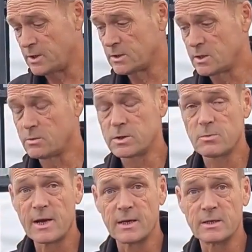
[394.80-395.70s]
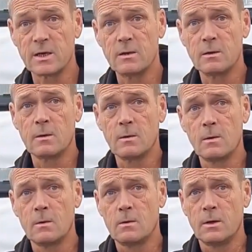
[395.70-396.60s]
learned to do as well is,
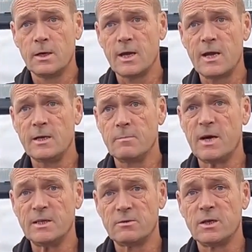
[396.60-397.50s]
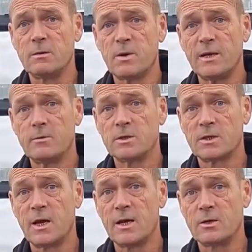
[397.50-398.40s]
you get in your mind, you've seen a plant you want
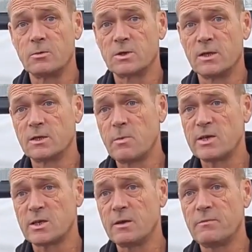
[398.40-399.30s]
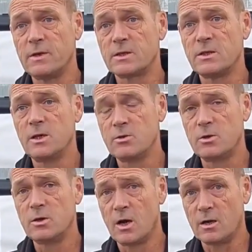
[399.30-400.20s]
to get a cutting, especially if it's in your
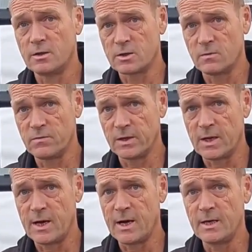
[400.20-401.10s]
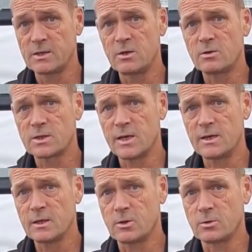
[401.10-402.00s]
own garden or something like that, is don't
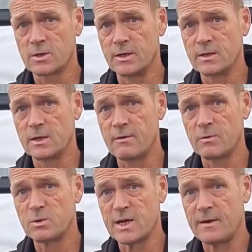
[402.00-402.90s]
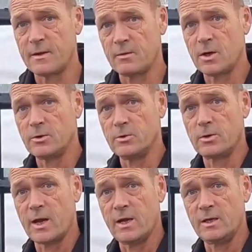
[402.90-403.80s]
take the cuttings and have them sat there while
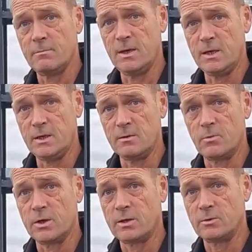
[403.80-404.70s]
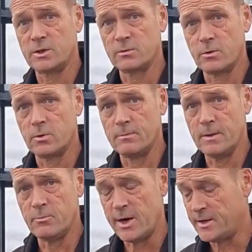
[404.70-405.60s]
you're getting your medium, what you're going to root and
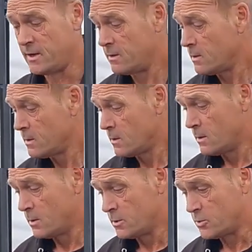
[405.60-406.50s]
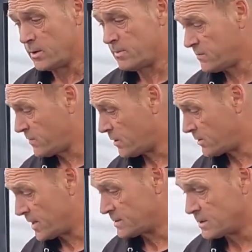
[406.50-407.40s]
in ready. Do it
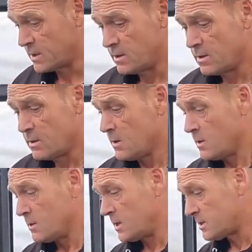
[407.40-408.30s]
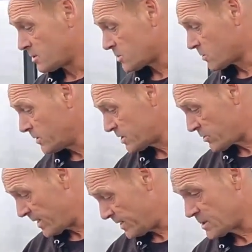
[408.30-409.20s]
beforehand. These are just going
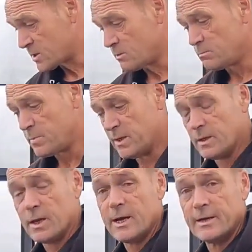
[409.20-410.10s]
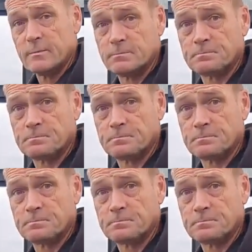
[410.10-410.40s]
straight into some perlite.